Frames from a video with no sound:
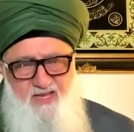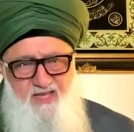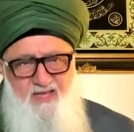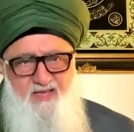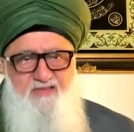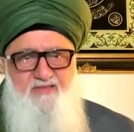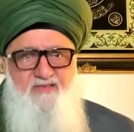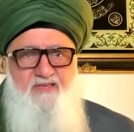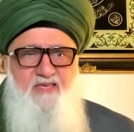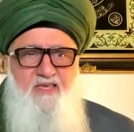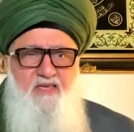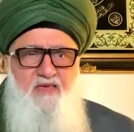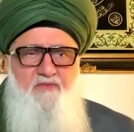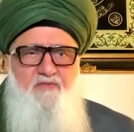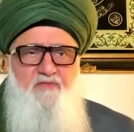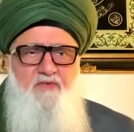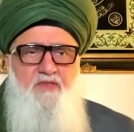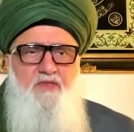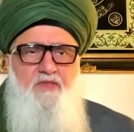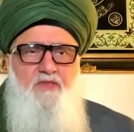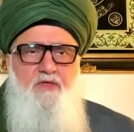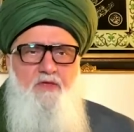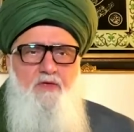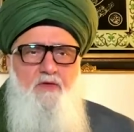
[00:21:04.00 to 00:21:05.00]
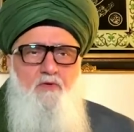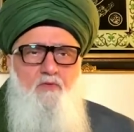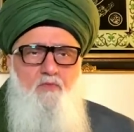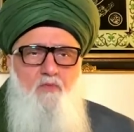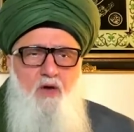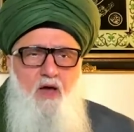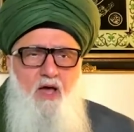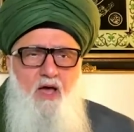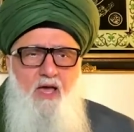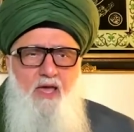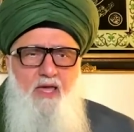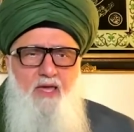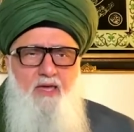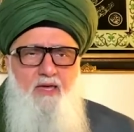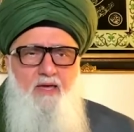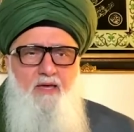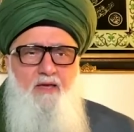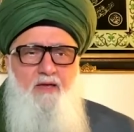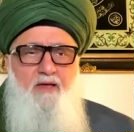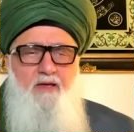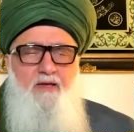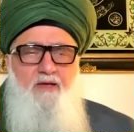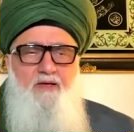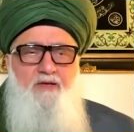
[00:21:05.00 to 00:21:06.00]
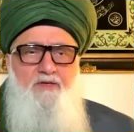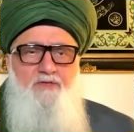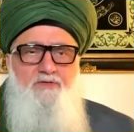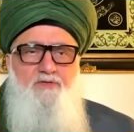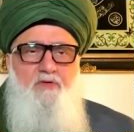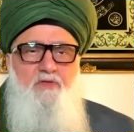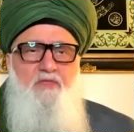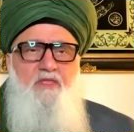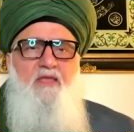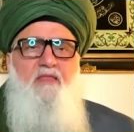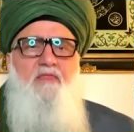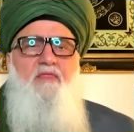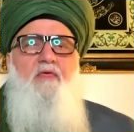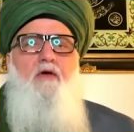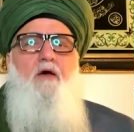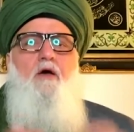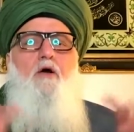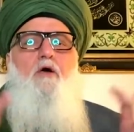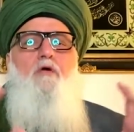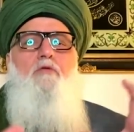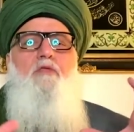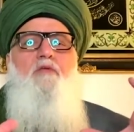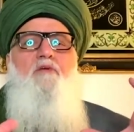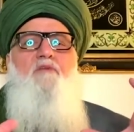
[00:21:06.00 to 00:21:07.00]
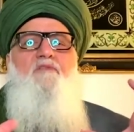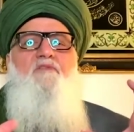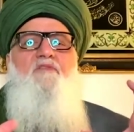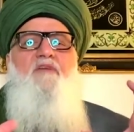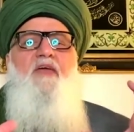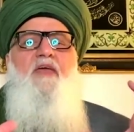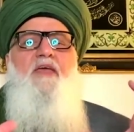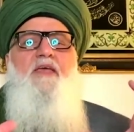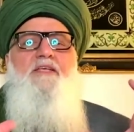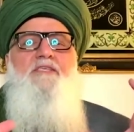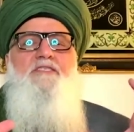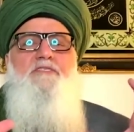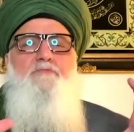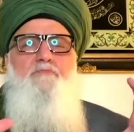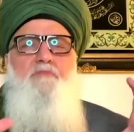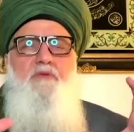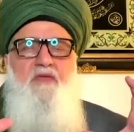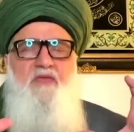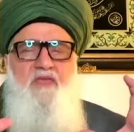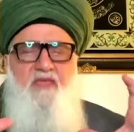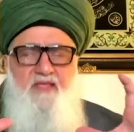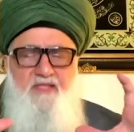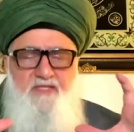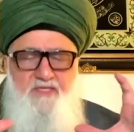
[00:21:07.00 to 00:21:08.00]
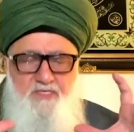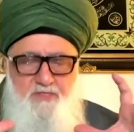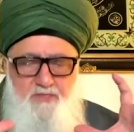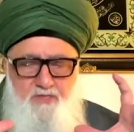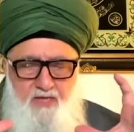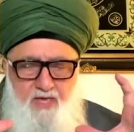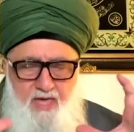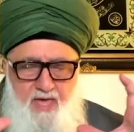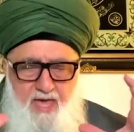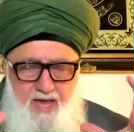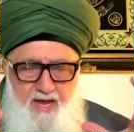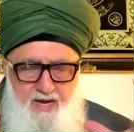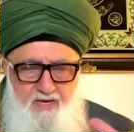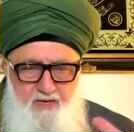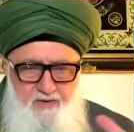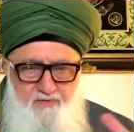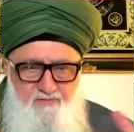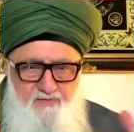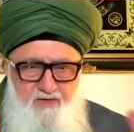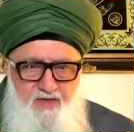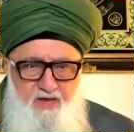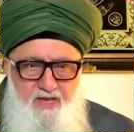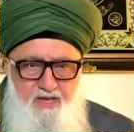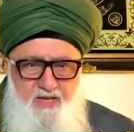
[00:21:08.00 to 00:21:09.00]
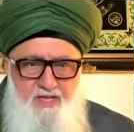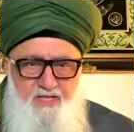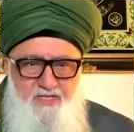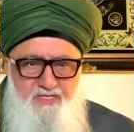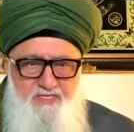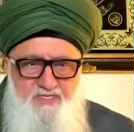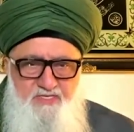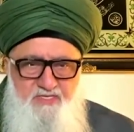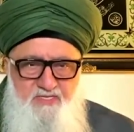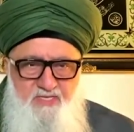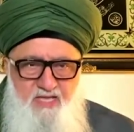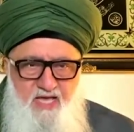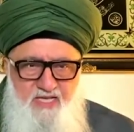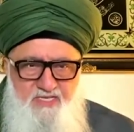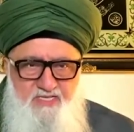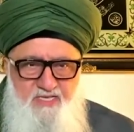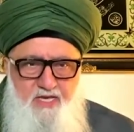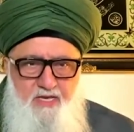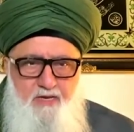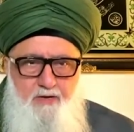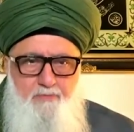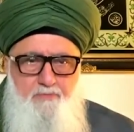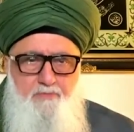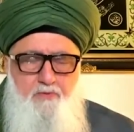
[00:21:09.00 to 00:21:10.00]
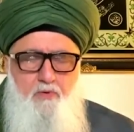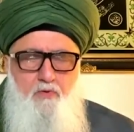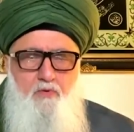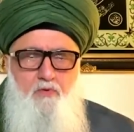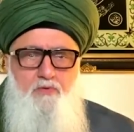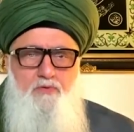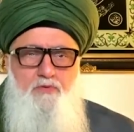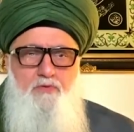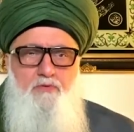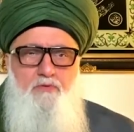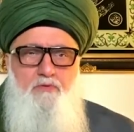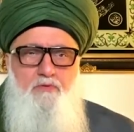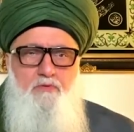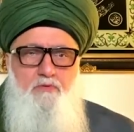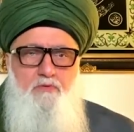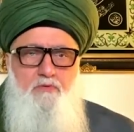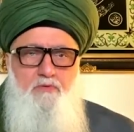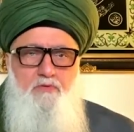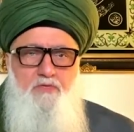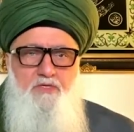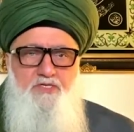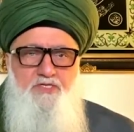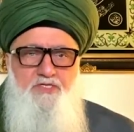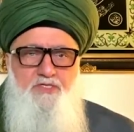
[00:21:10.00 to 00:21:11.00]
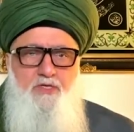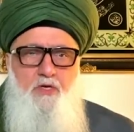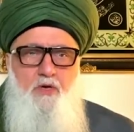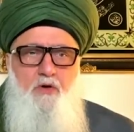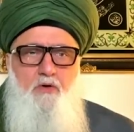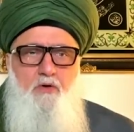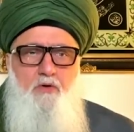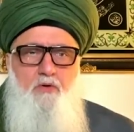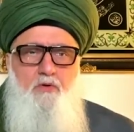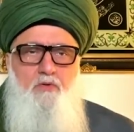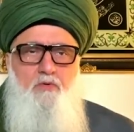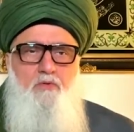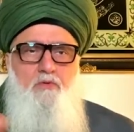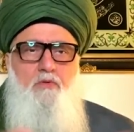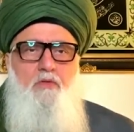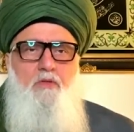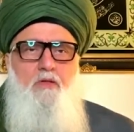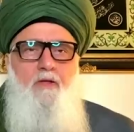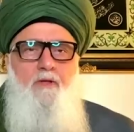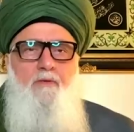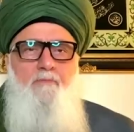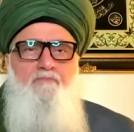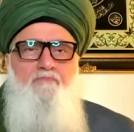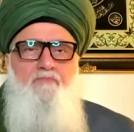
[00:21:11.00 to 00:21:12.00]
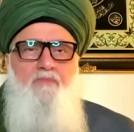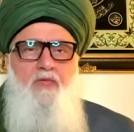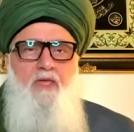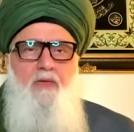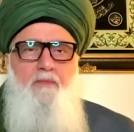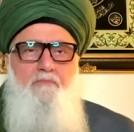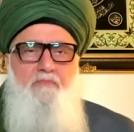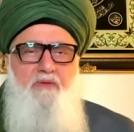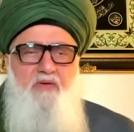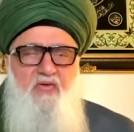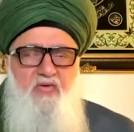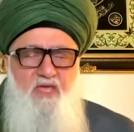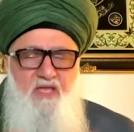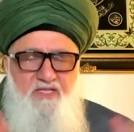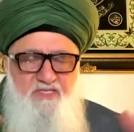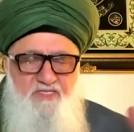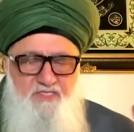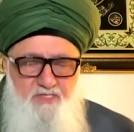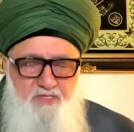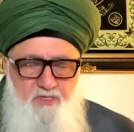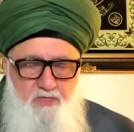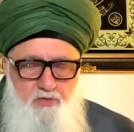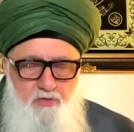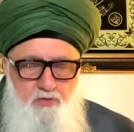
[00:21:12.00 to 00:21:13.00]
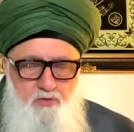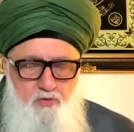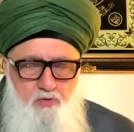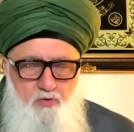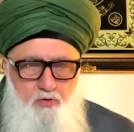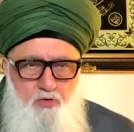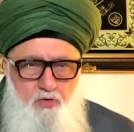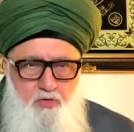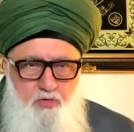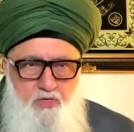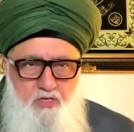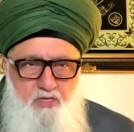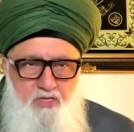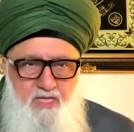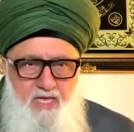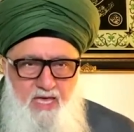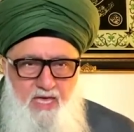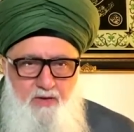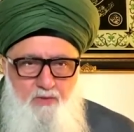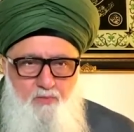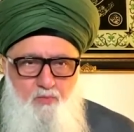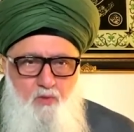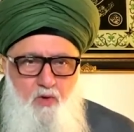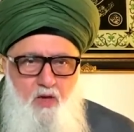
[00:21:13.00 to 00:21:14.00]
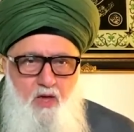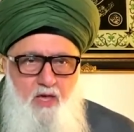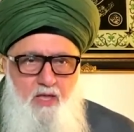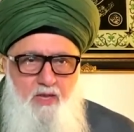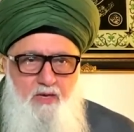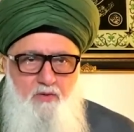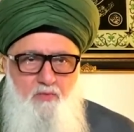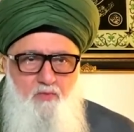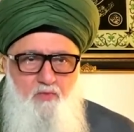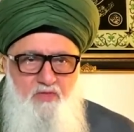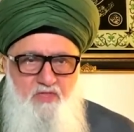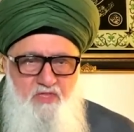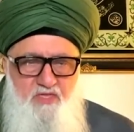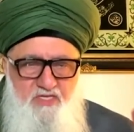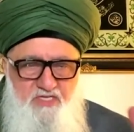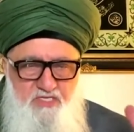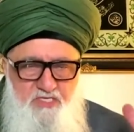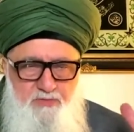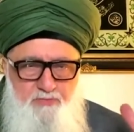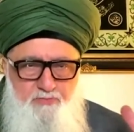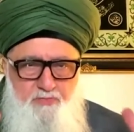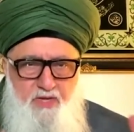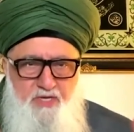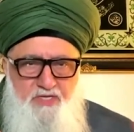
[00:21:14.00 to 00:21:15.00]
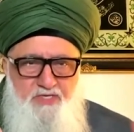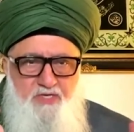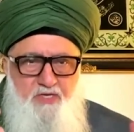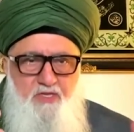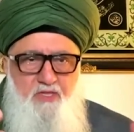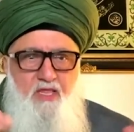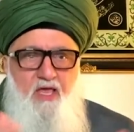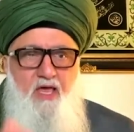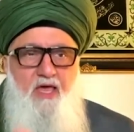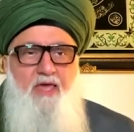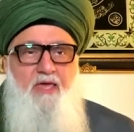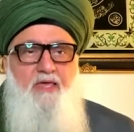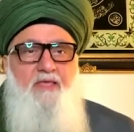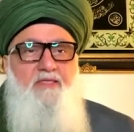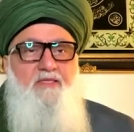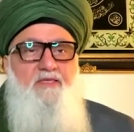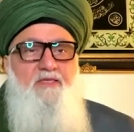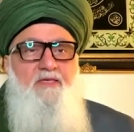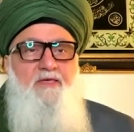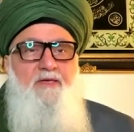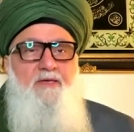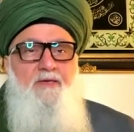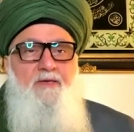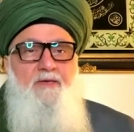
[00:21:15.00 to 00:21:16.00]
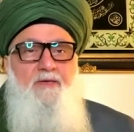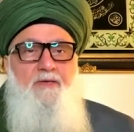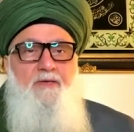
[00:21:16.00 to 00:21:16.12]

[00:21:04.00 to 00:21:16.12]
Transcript: has given to you. Why? So that the holy face begins to activate its nazar upon the soul and begins to look to that one with a special light,